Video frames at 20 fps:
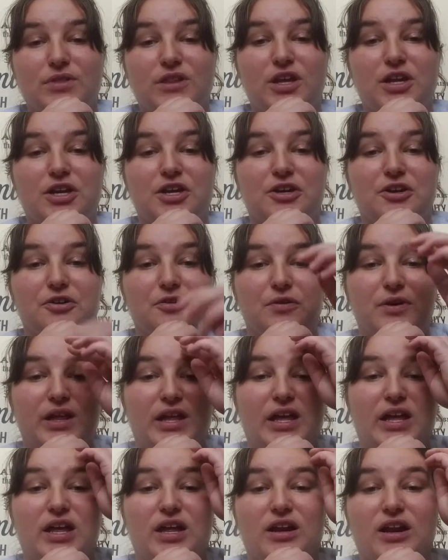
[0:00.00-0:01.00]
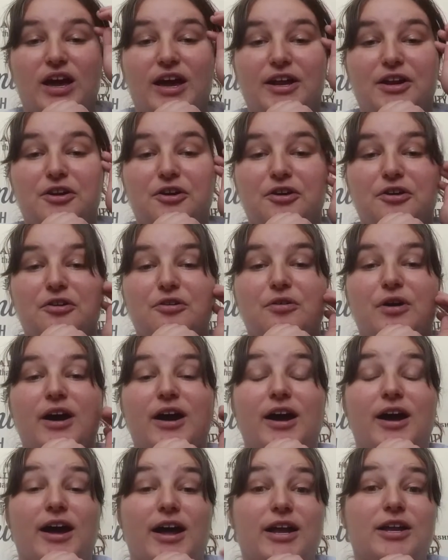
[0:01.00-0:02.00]
You know, and I
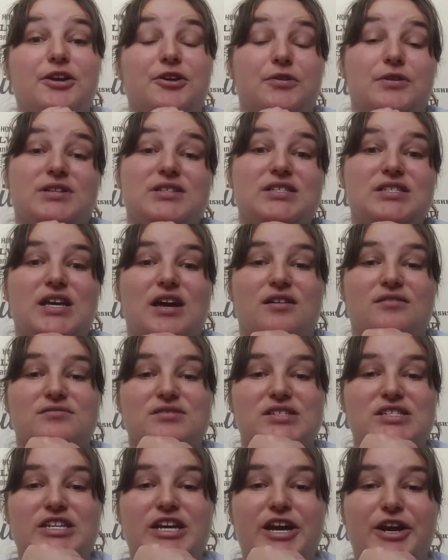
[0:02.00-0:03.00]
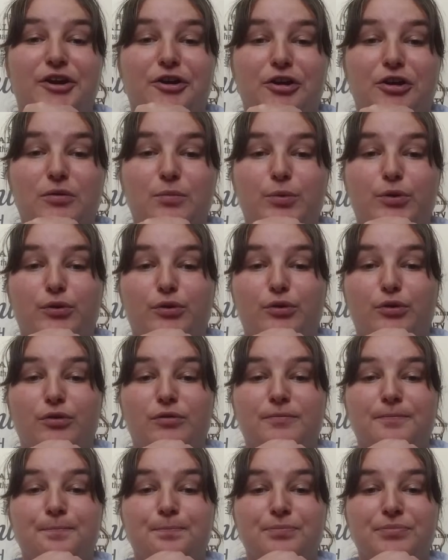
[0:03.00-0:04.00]
know it sounds
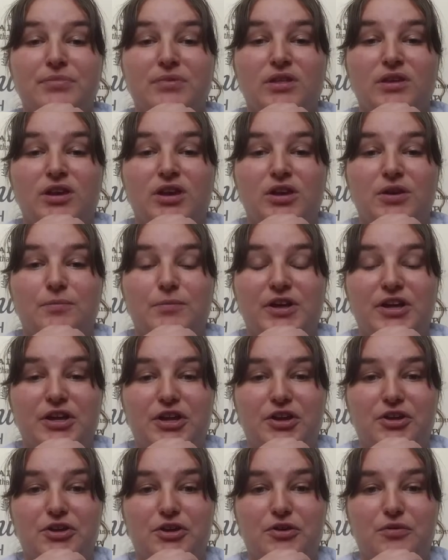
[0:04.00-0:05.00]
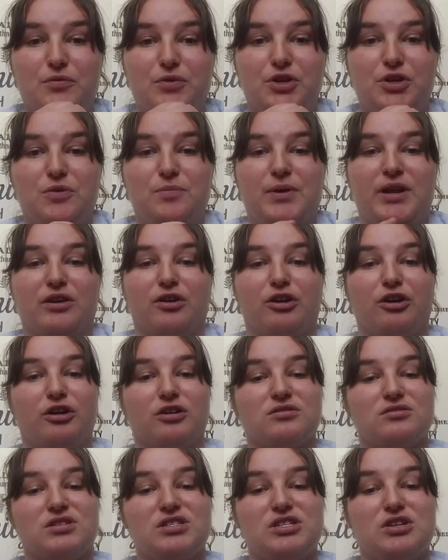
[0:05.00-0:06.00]
terrible, but you know, when you've been
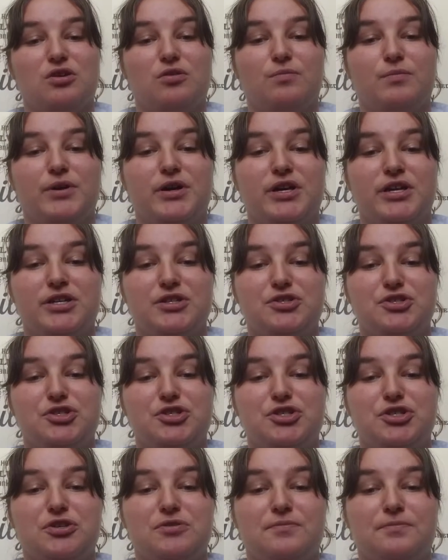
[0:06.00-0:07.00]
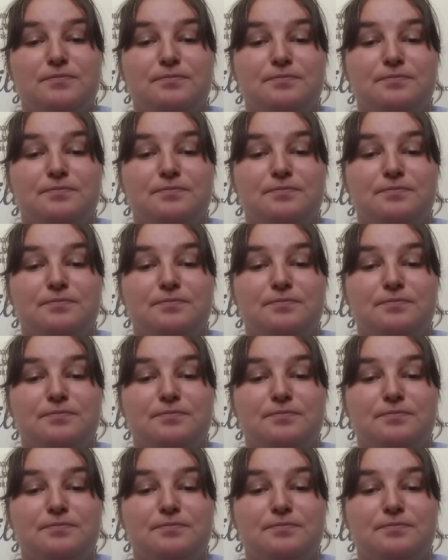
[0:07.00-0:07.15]
hurt so much,